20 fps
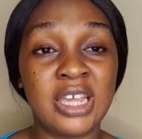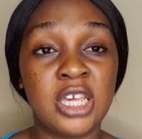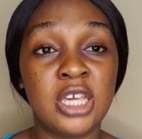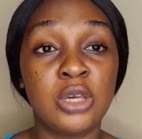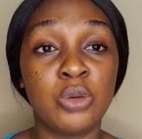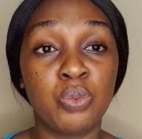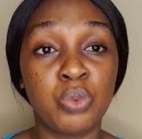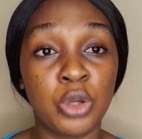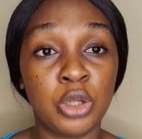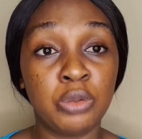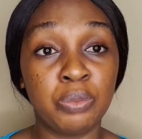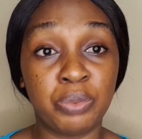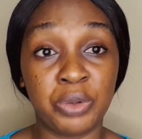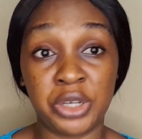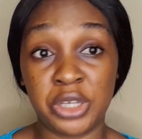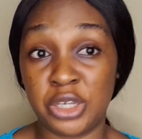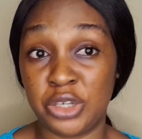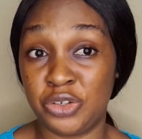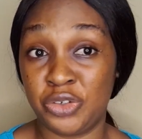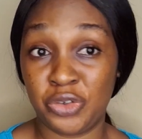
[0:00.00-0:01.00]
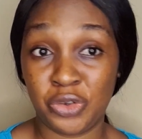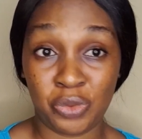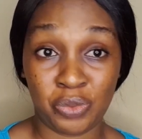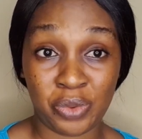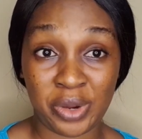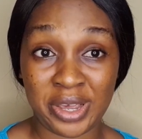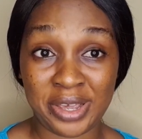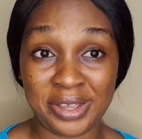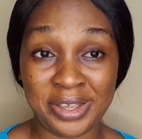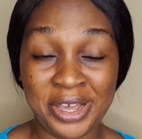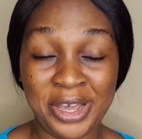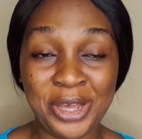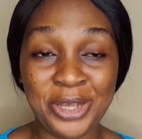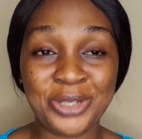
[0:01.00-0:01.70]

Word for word: He will bring it your way.